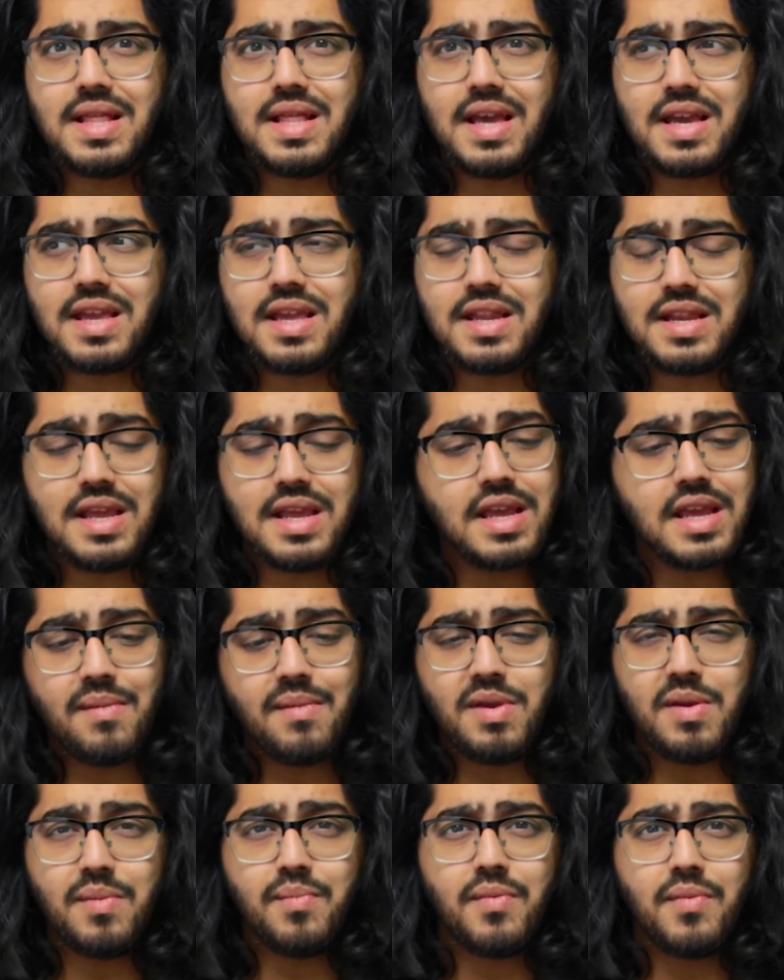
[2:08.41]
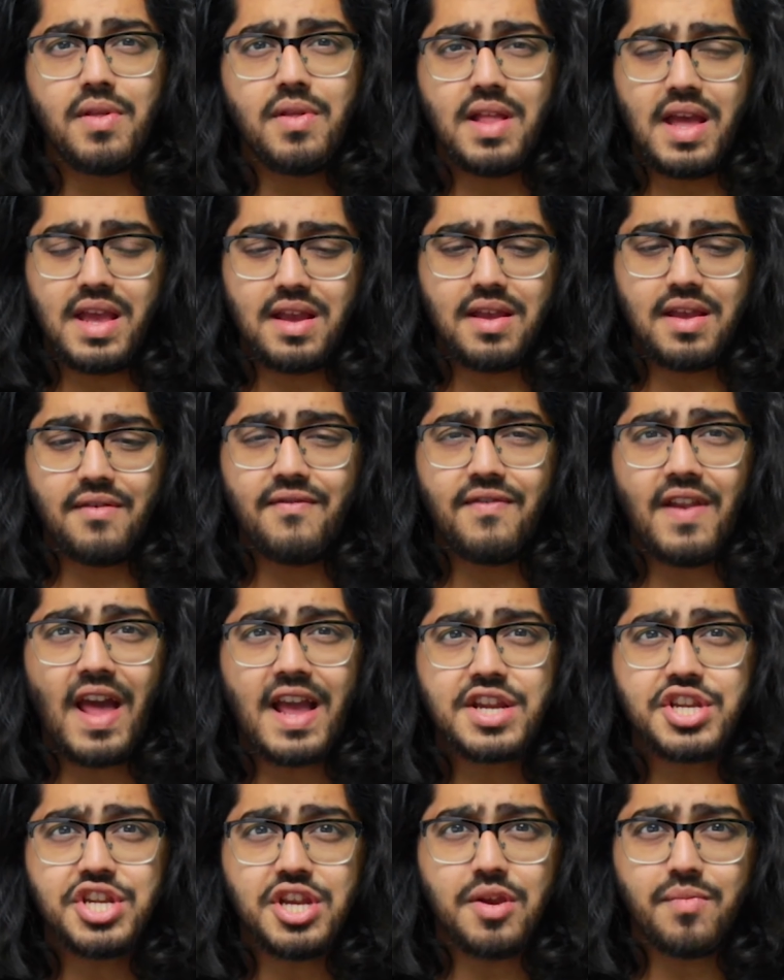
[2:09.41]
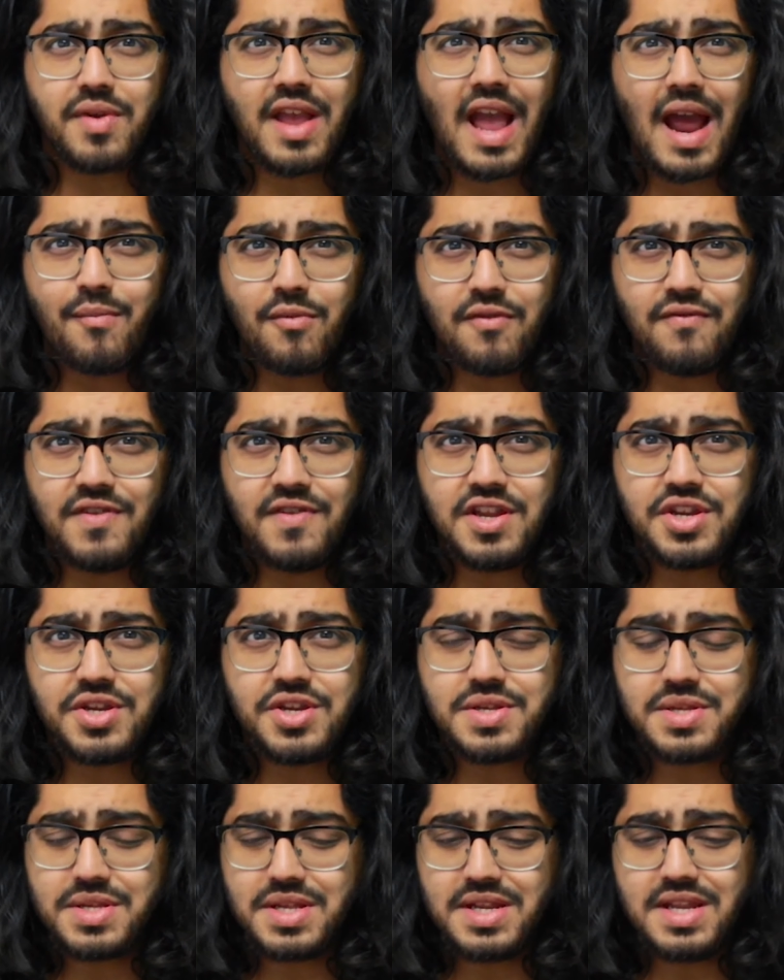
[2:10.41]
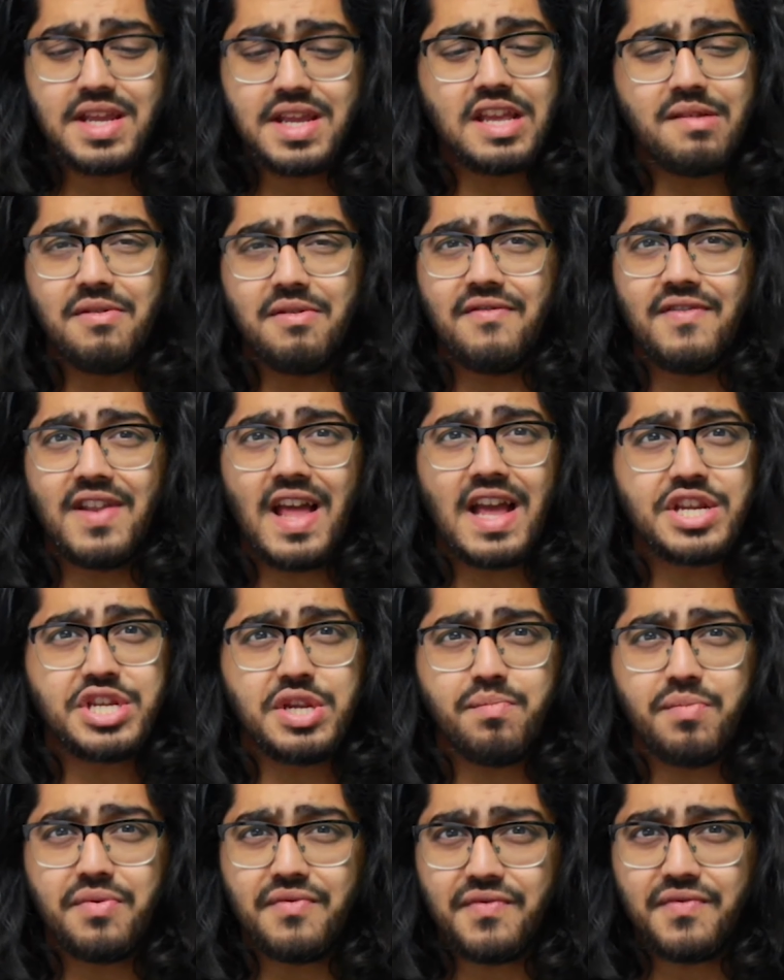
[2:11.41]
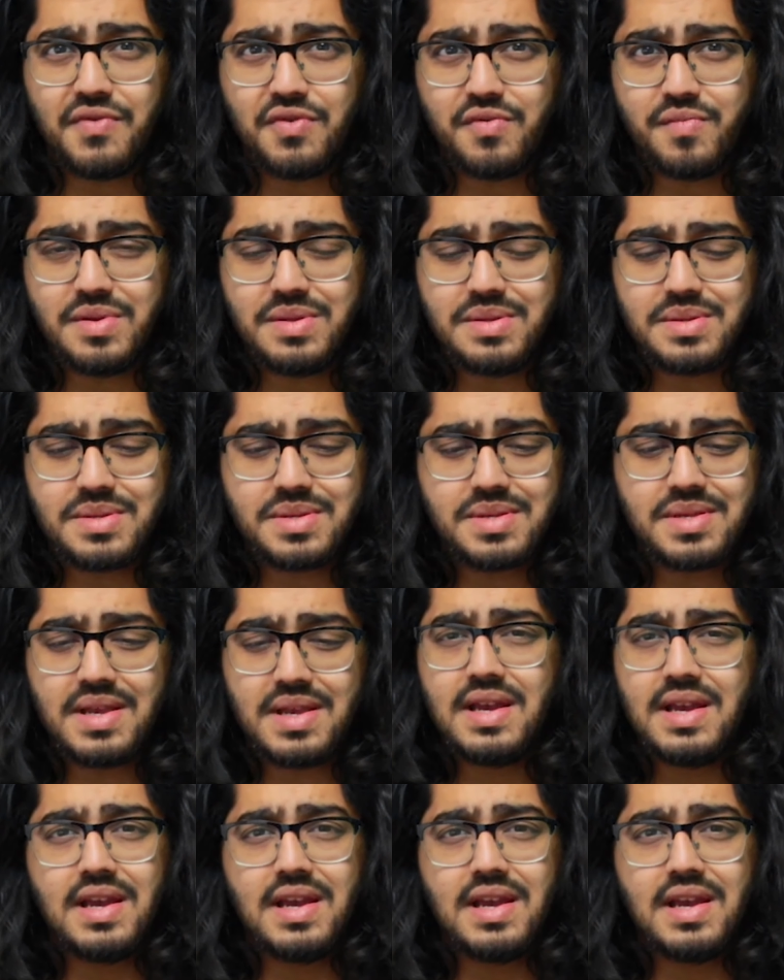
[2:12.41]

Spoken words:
Like, it didn't give me like flagship camera features. It didn't give me flagship performance.